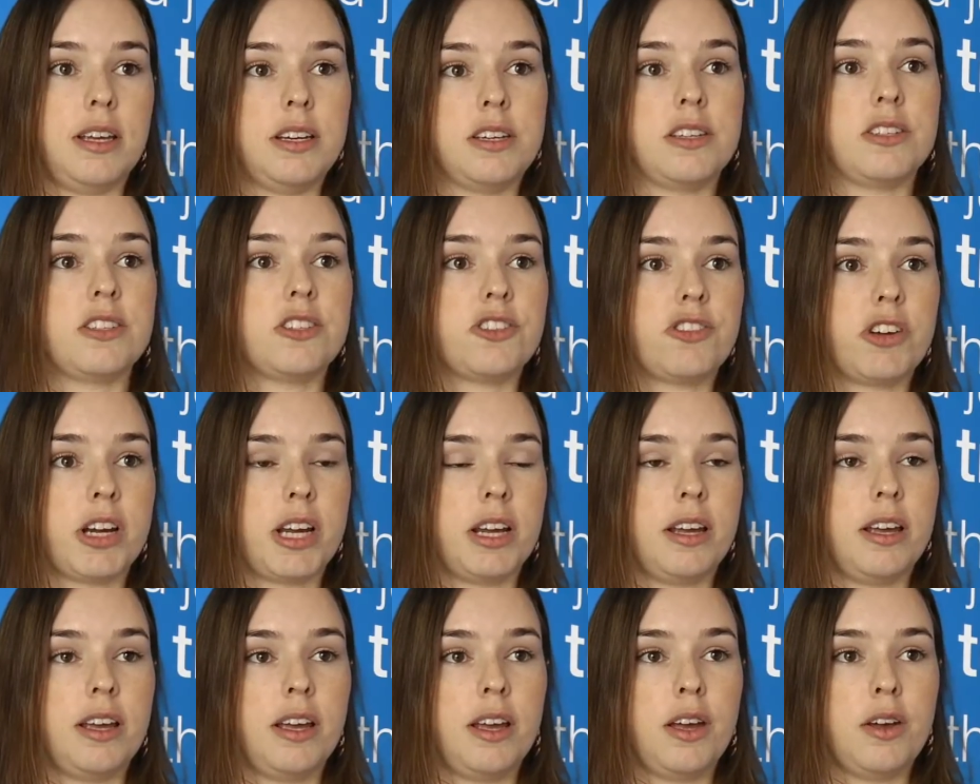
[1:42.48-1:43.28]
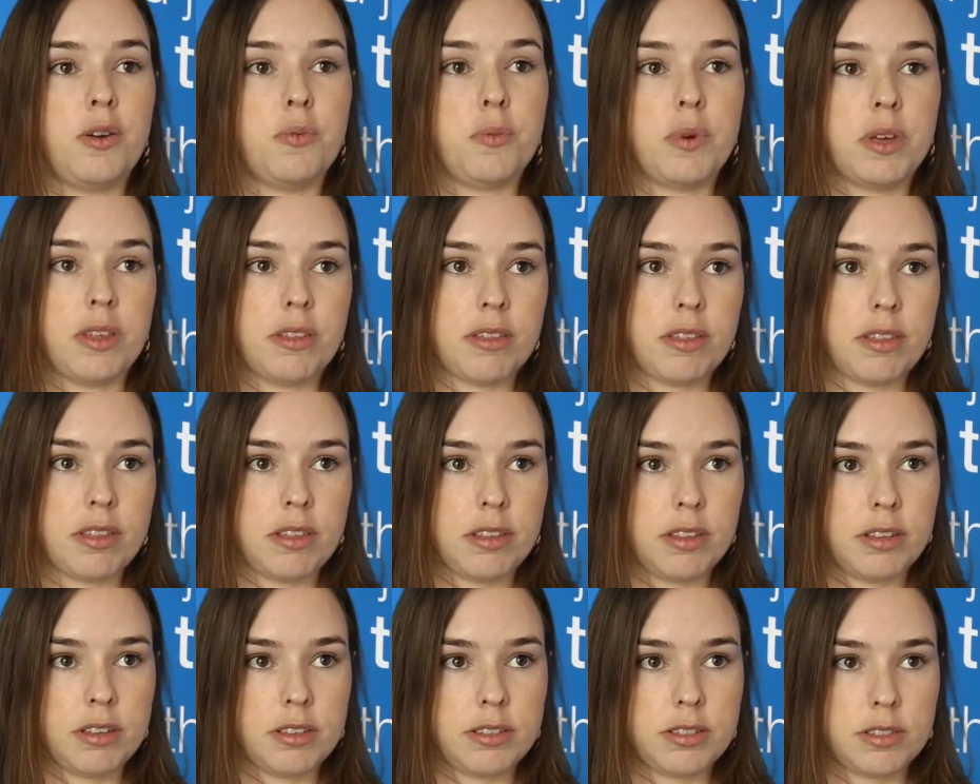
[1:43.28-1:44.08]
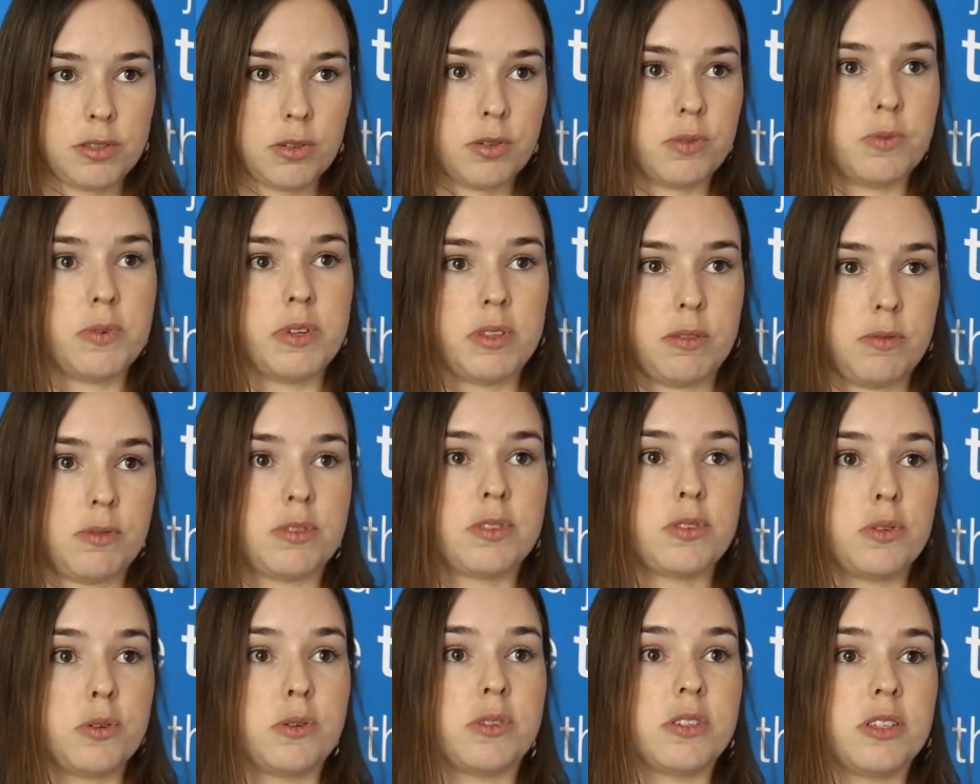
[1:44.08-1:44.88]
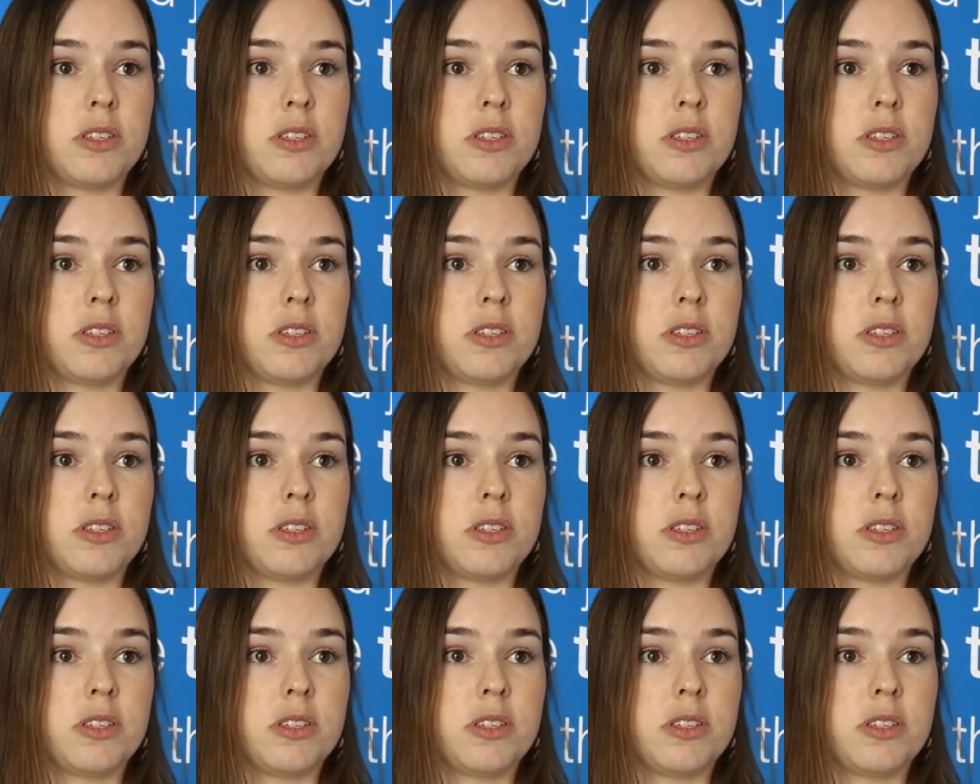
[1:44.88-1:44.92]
industry with school, with school